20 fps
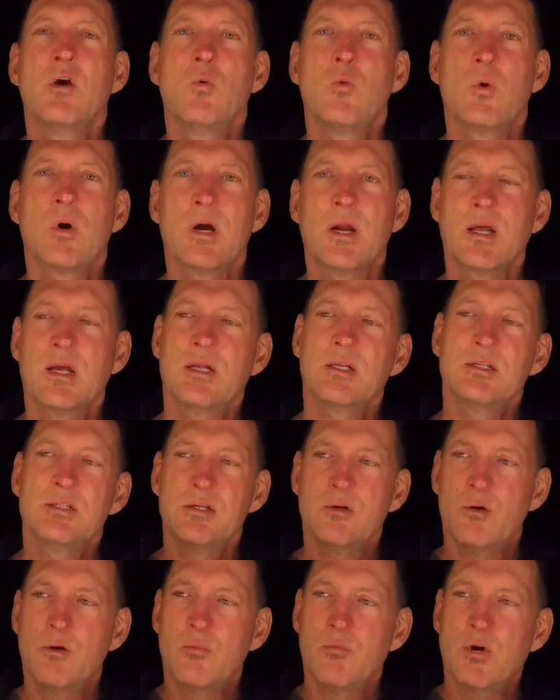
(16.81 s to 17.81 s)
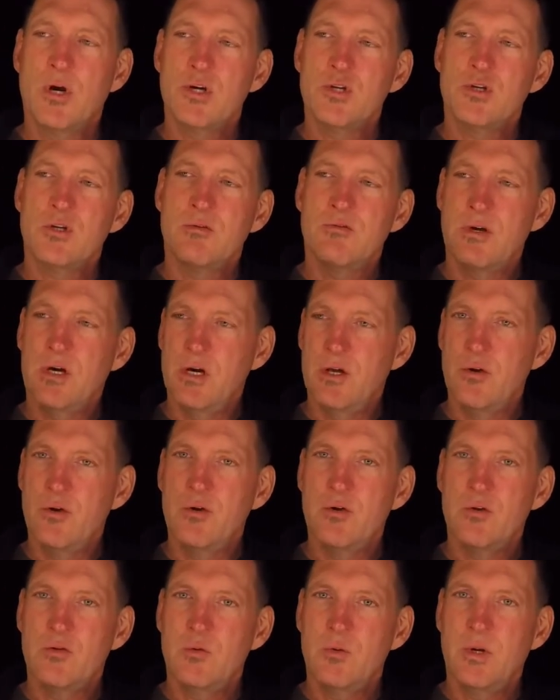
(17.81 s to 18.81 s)
We're going to consider a pressure of
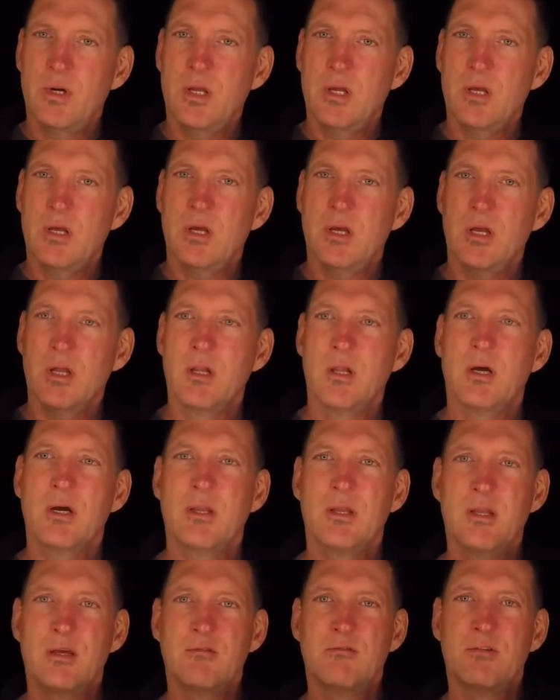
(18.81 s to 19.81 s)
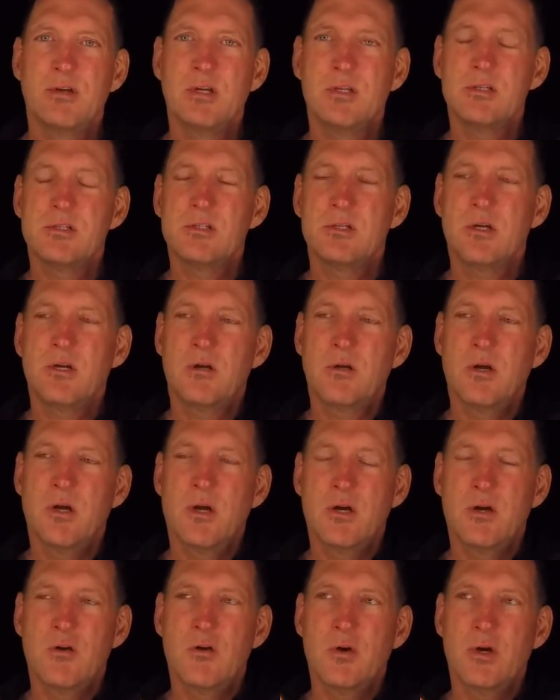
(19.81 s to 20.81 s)
120 and look at the events
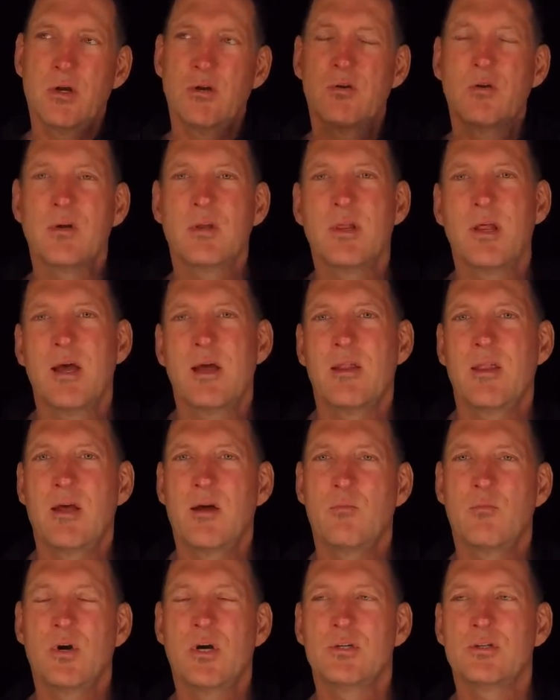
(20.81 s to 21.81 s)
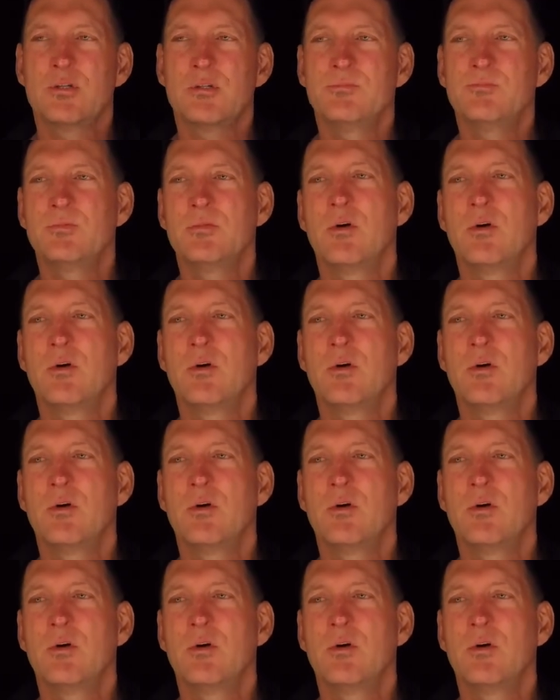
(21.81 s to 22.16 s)
occurring during that pressure.